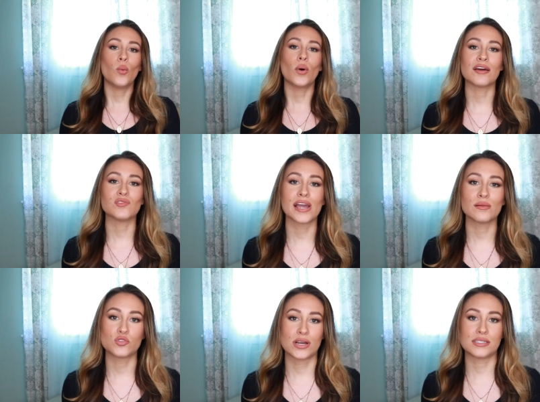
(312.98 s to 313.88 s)
whenever I
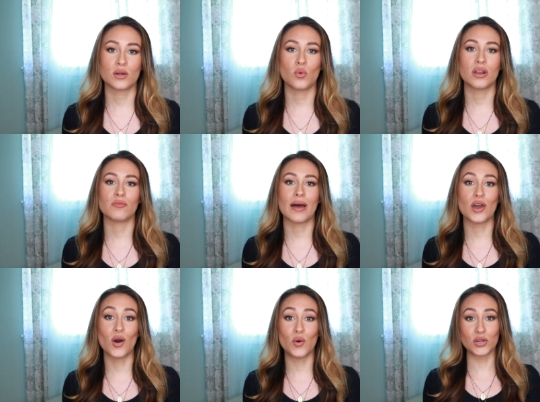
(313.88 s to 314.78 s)
am dressing one of my
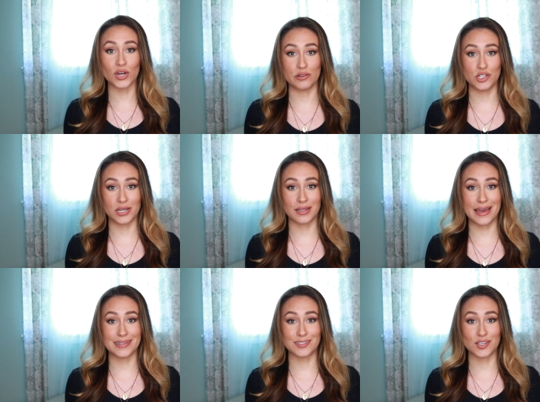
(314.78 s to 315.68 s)
own coaching clients.